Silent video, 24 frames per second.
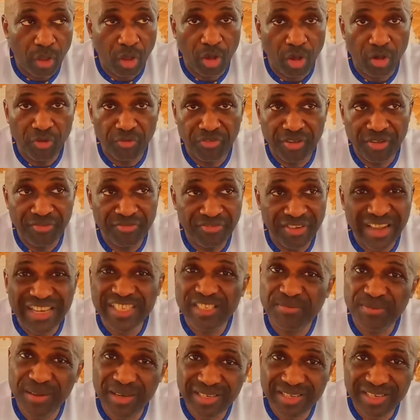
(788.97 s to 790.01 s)
of a
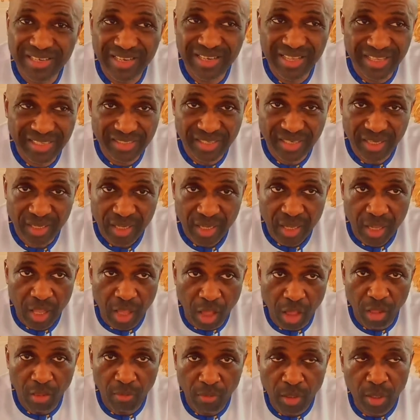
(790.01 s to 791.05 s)
vice president
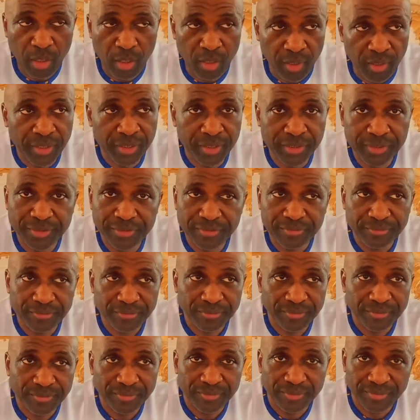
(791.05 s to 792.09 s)
in
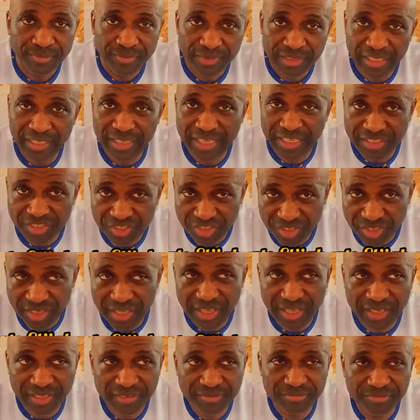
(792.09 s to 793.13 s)

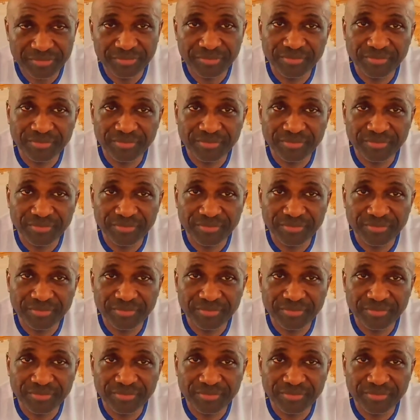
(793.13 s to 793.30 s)
Nigeria,